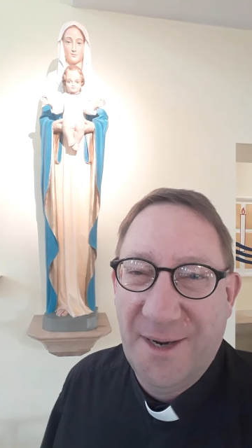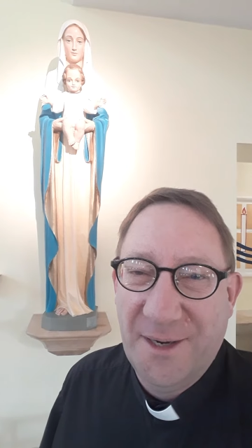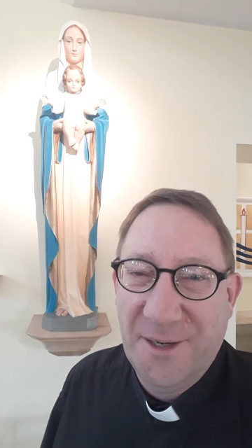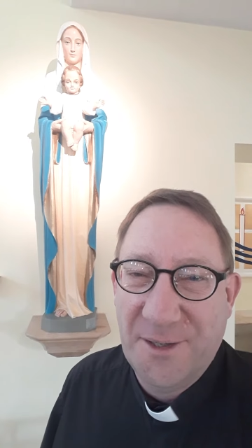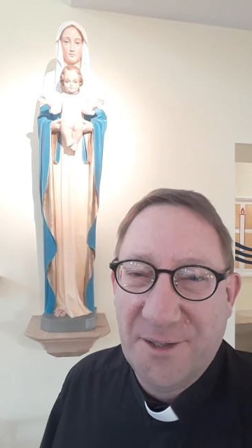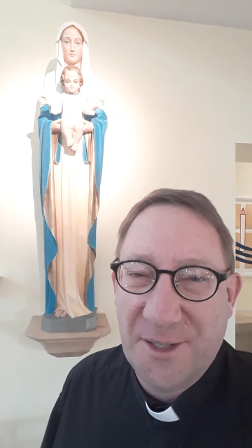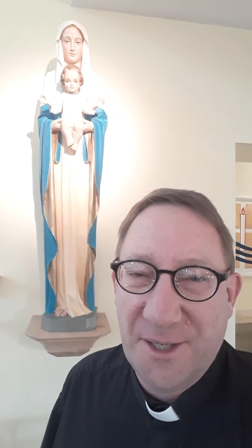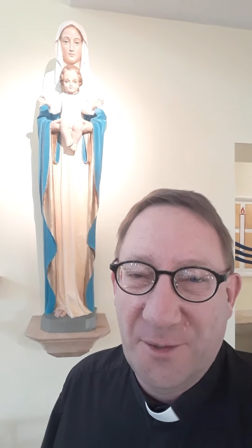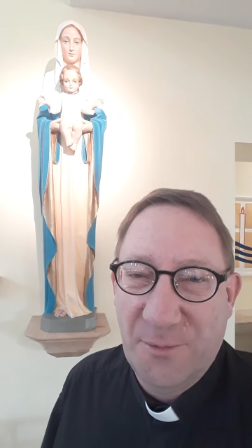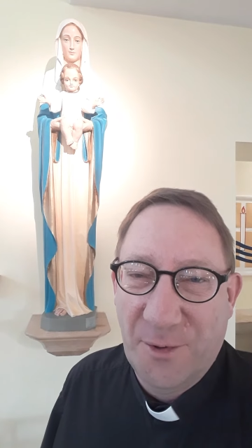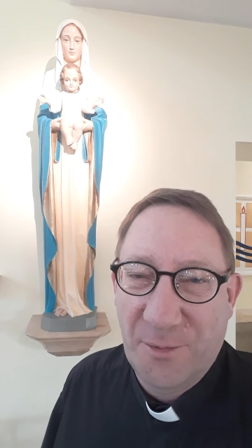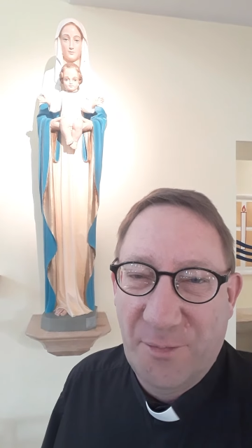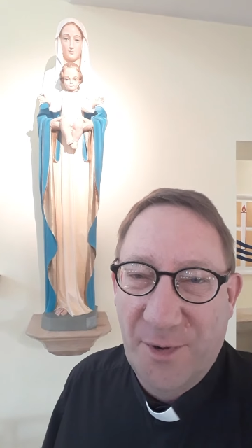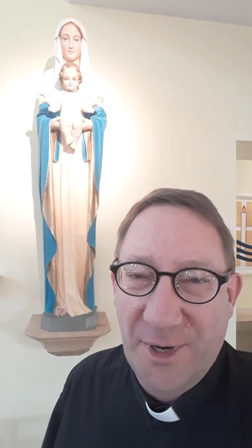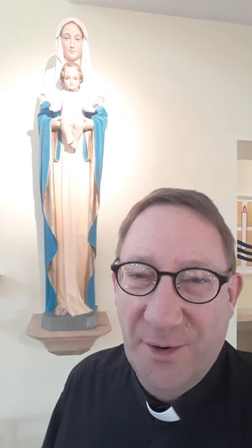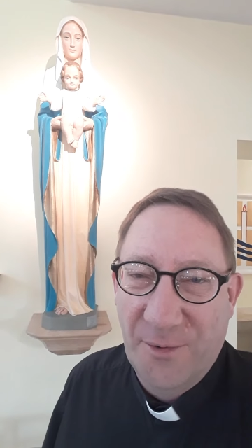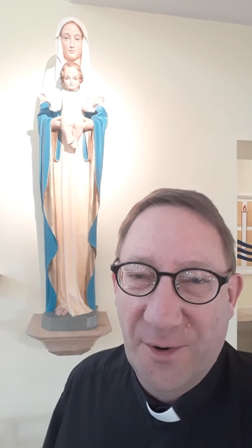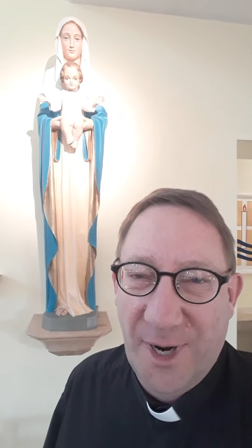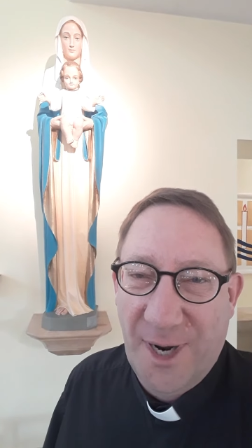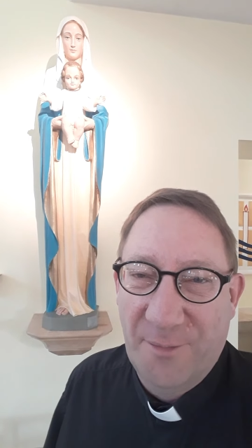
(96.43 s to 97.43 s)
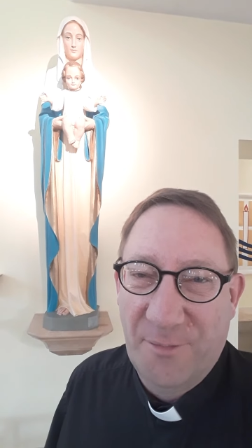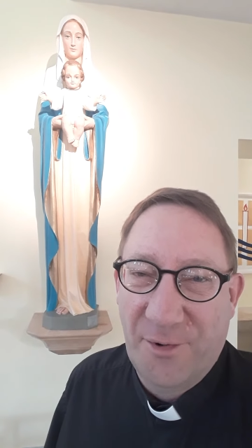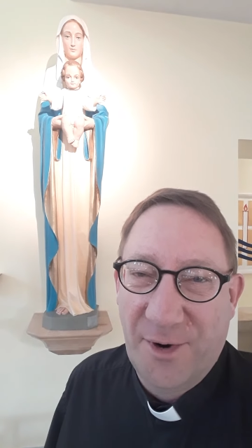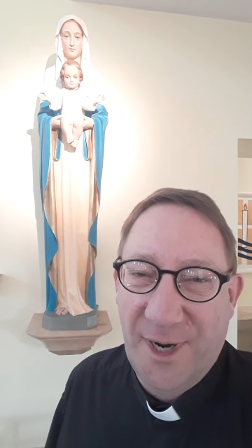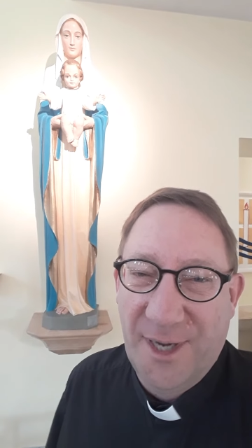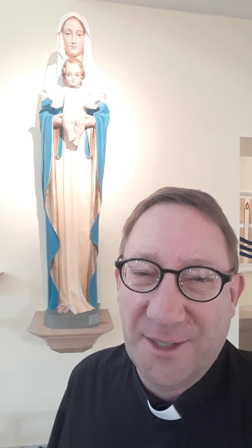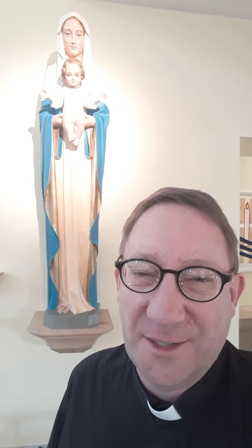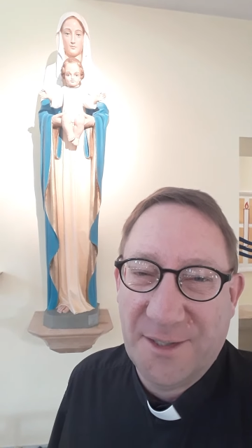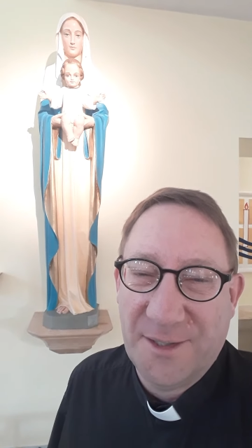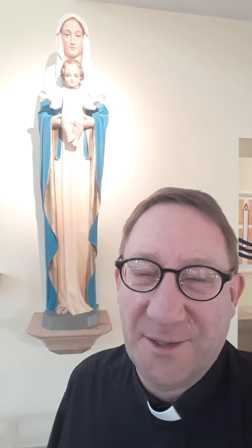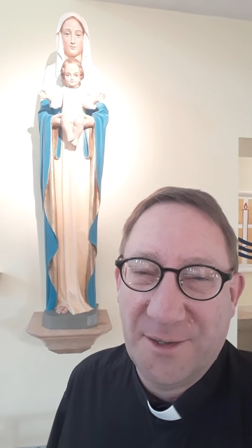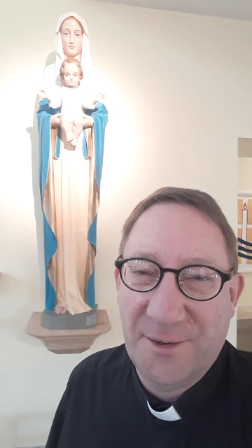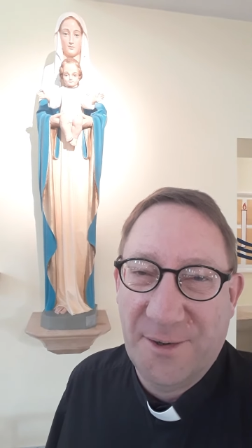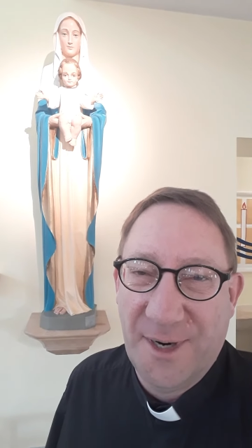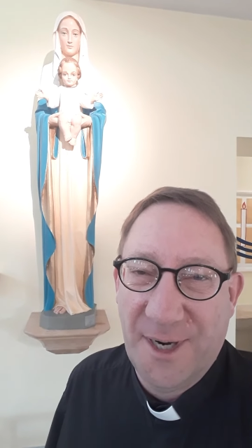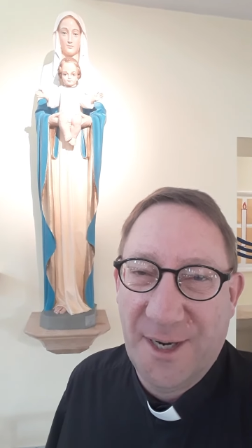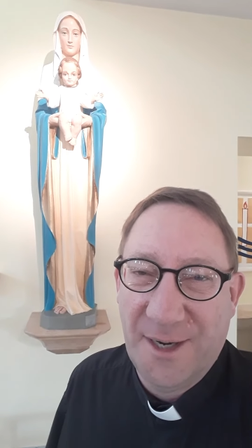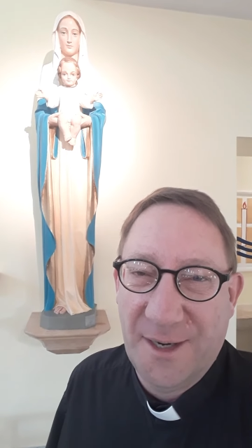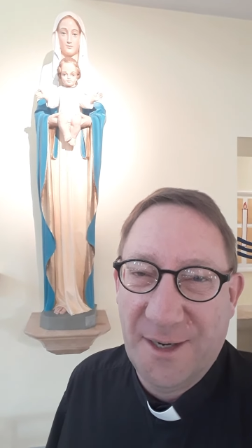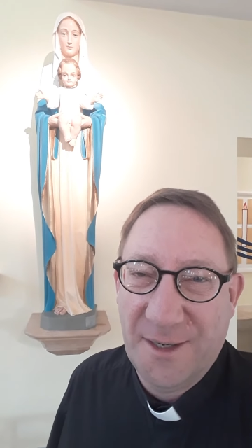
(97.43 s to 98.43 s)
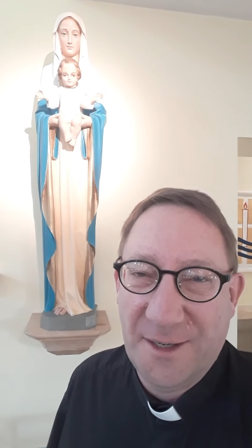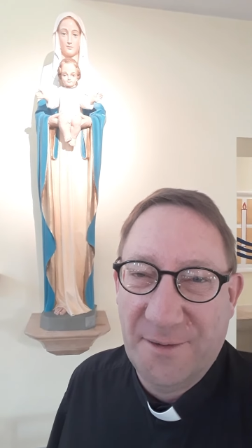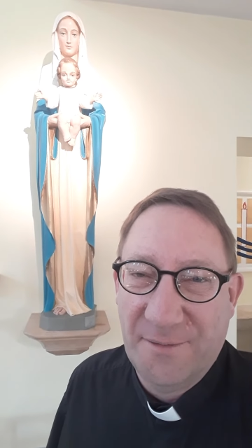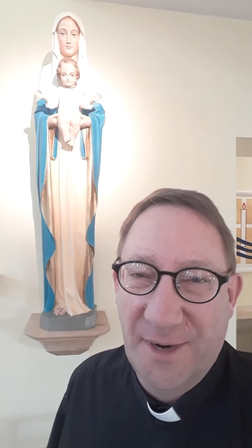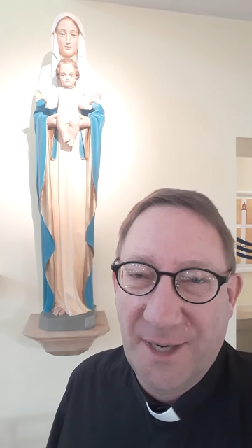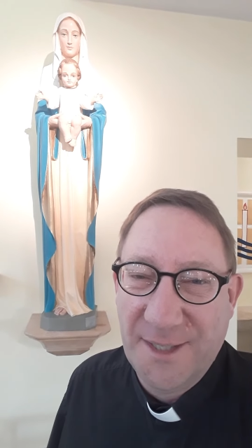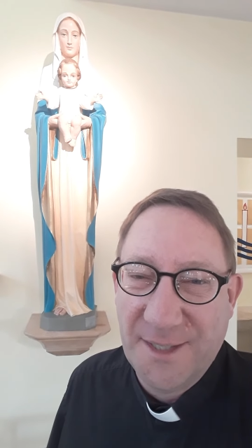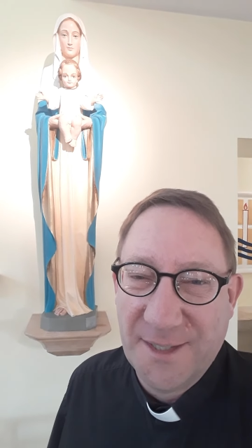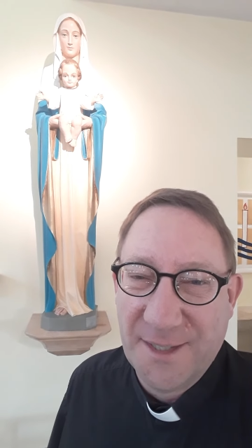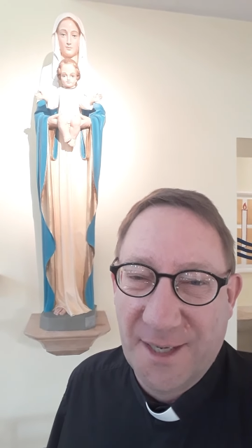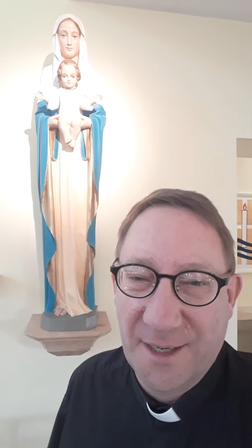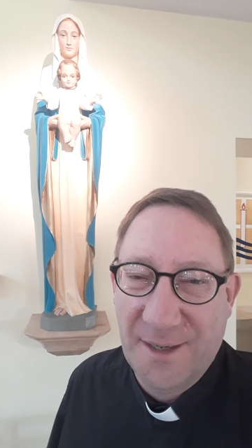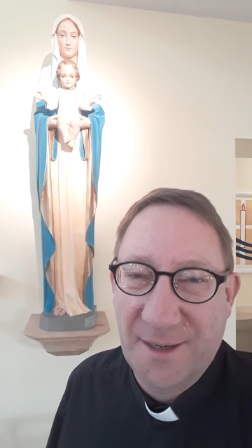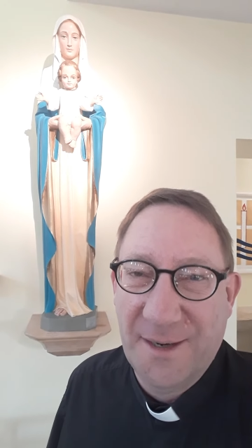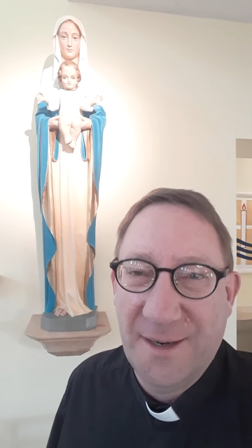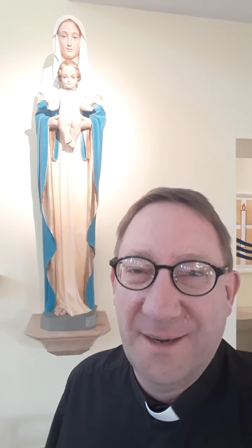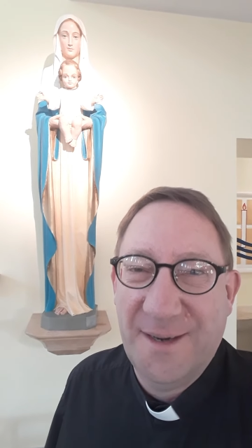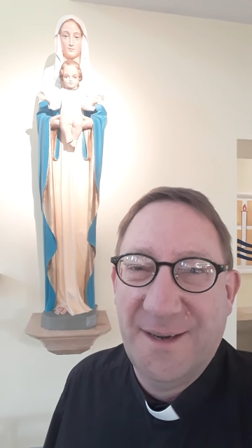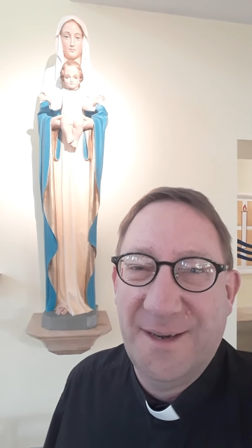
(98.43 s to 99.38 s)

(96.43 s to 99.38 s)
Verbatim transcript: she will bring all our prayers to her Divine Son.